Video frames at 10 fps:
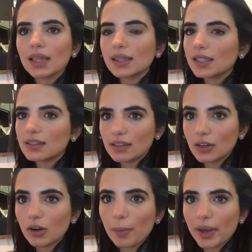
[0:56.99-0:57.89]
this
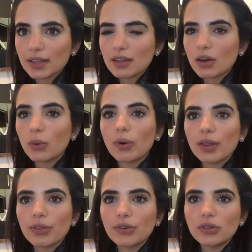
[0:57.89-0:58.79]
year Mexico
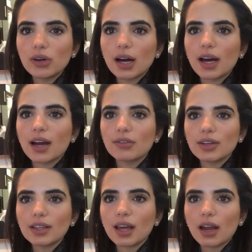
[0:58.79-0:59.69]
went through a
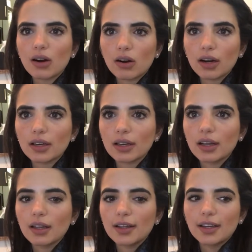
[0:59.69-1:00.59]
really hard
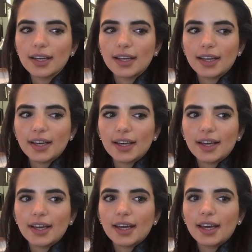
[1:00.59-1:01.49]

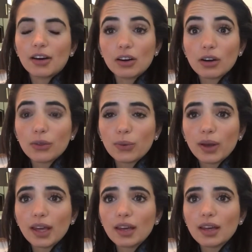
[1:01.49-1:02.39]

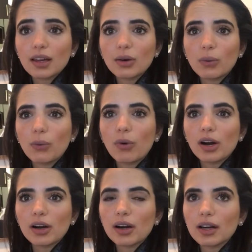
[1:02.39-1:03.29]
earthquake
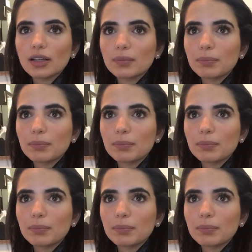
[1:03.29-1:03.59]
where